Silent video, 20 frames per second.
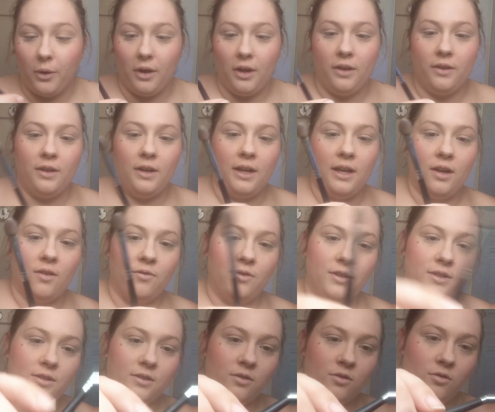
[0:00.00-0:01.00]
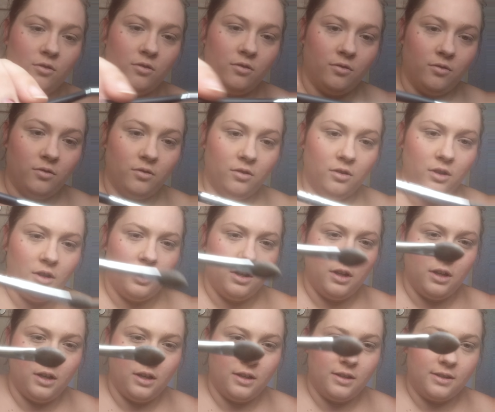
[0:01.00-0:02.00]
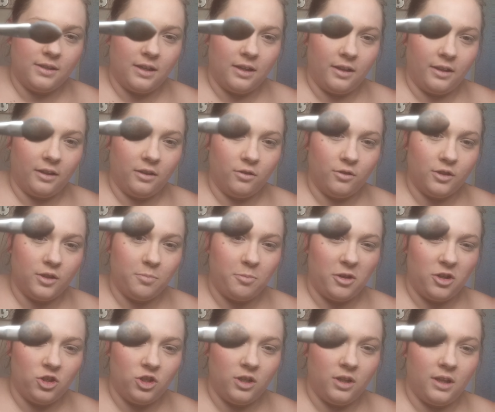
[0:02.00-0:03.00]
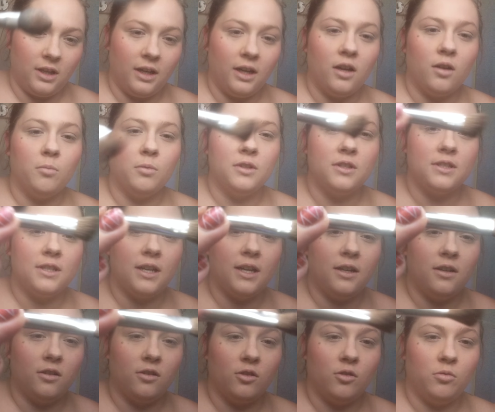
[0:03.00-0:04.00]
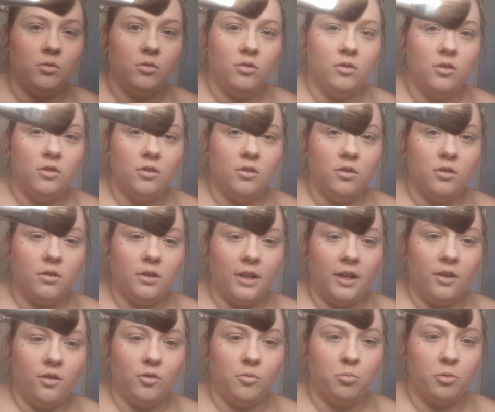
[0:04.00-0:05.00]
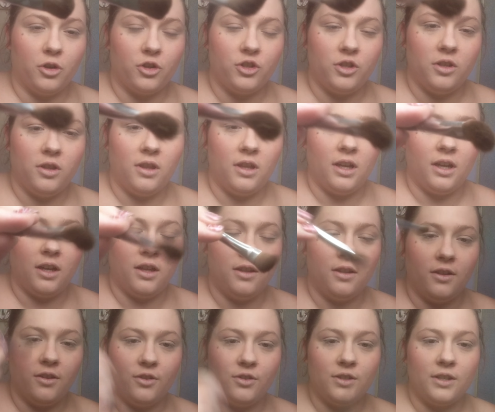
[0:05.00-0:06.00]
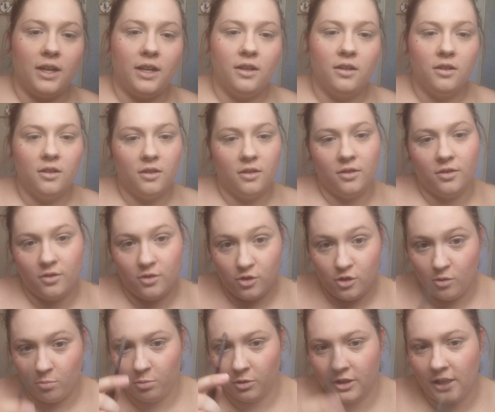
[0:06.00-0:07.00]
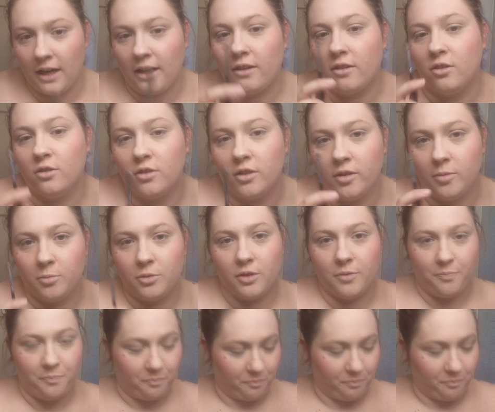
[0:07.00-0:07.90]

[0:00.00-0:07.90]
and then I have this little, it's got like a little spongy thing on one side and a little angled brushy thing on the other side. Super technical terms.